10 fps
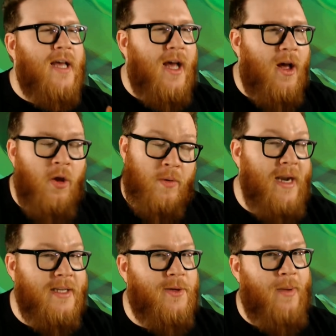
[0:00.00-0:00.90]
uh,
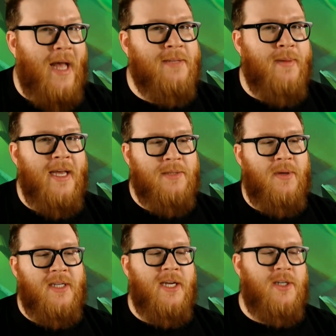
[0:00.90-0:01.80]
already surpassed my
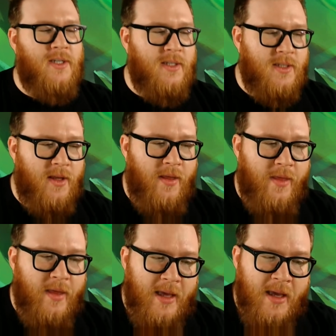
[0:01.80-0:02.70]
expectations.
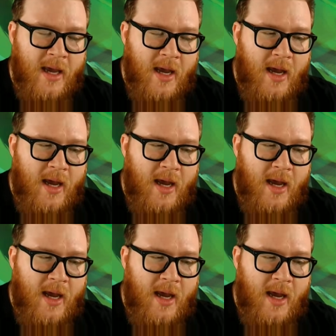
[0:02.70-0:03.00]
The